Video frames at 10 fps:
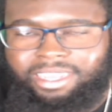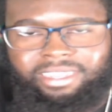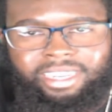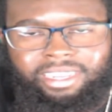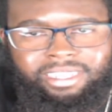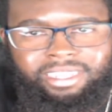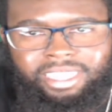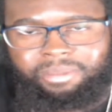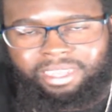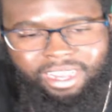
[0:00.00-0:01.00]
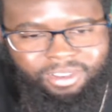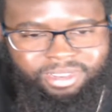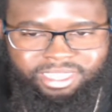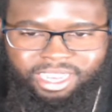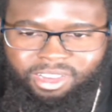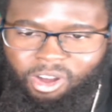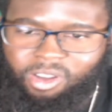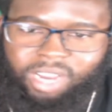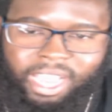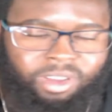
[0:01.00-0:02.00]
the list of teams that Kyrie said
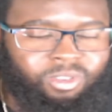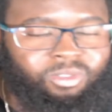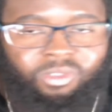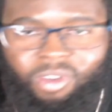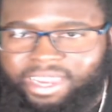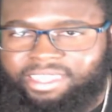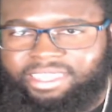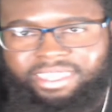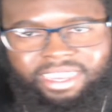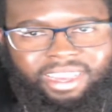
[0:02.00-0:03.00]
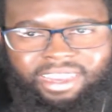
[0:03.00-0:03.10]
are like crazy,